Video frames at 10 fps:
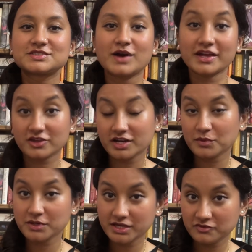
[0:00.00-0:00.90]
I thought I
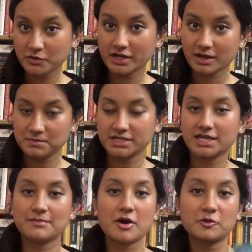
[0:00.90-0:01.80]
would give you an update
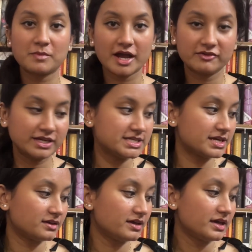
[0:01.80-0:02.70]
about my
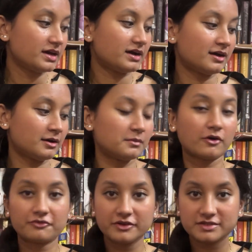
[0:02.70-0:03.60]
reading
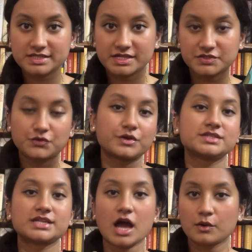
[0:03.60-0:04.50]
of Riverside
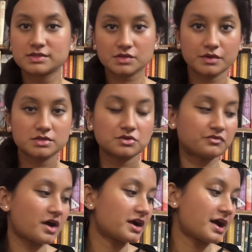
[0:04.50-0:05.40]
Stories and how it's going so
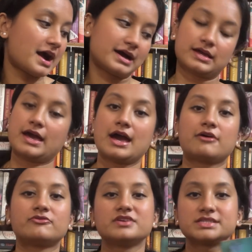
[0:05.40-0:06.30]
far. I
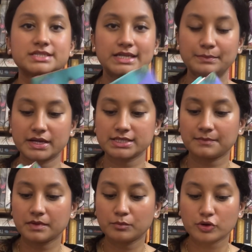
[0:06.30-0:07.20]
have recently picked
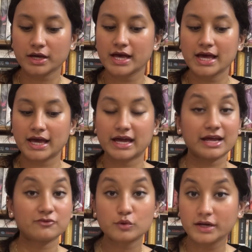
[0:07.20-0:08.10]
up the book, and
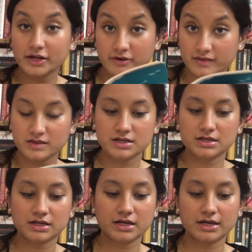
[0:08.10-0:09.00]
I've only read
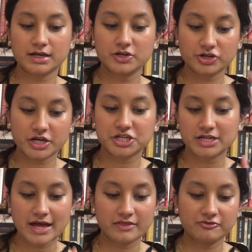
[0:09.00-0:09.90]
the introduction
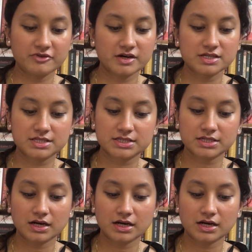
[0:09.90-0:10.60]
and the first